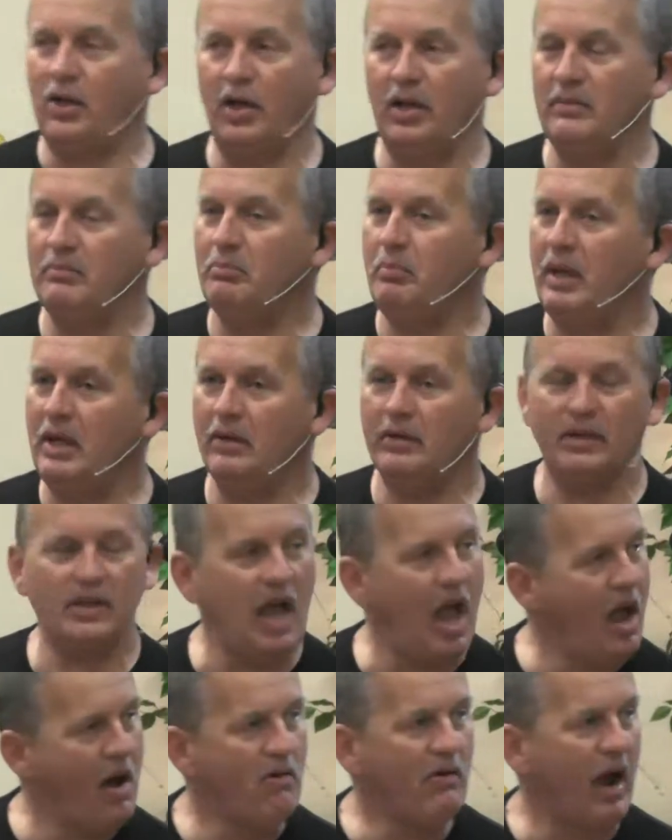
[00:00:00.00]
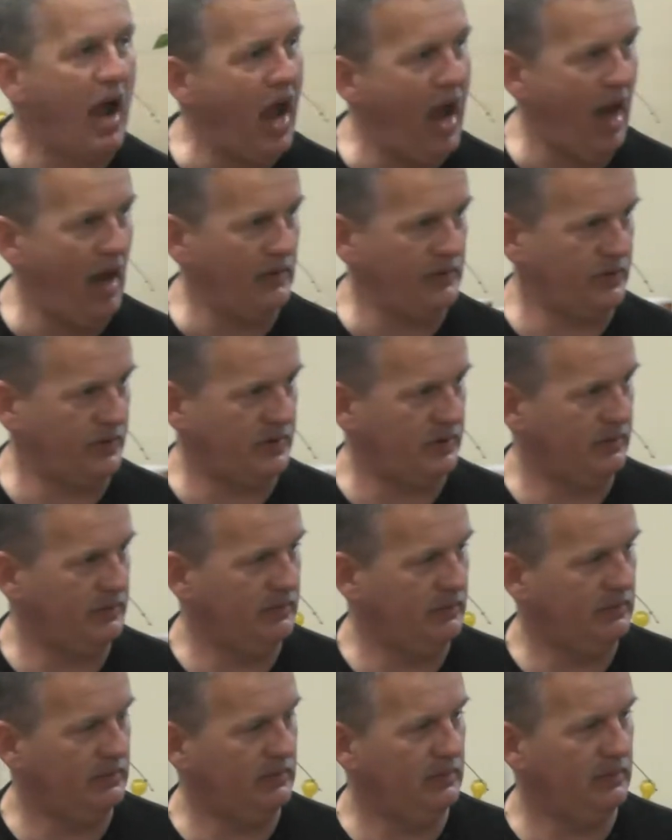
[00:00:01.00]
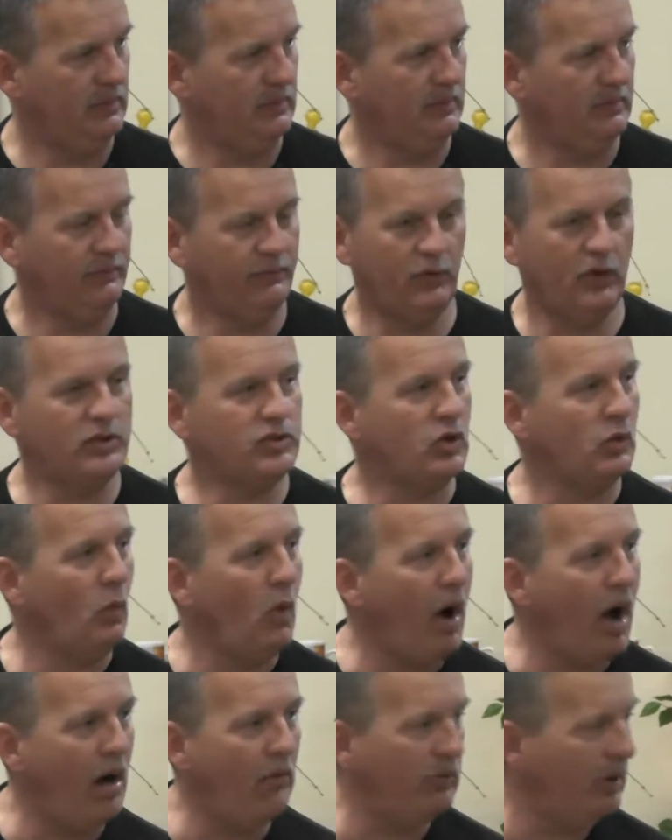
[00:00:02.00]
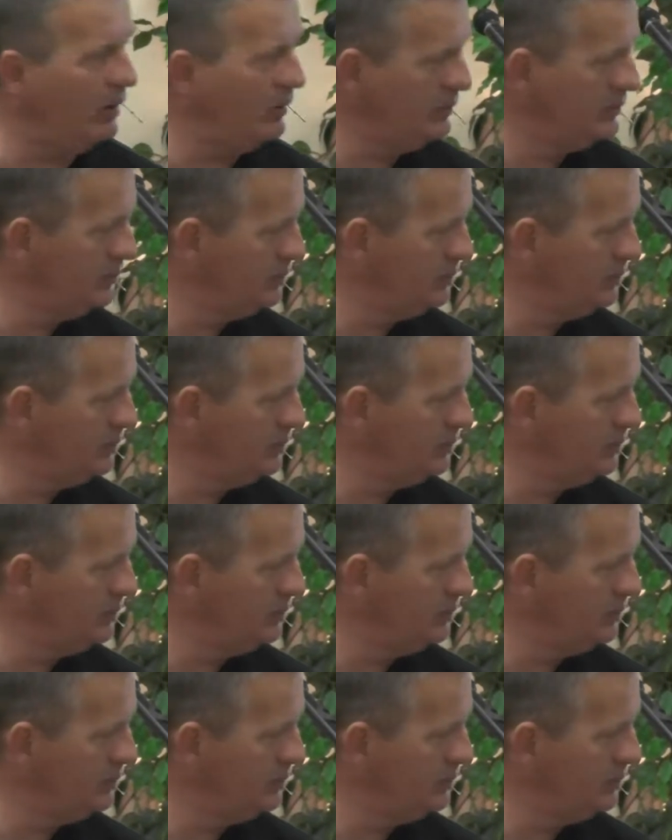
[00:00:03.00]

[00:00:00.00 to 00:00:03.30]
couldn't build a doghouse for a chihuahua.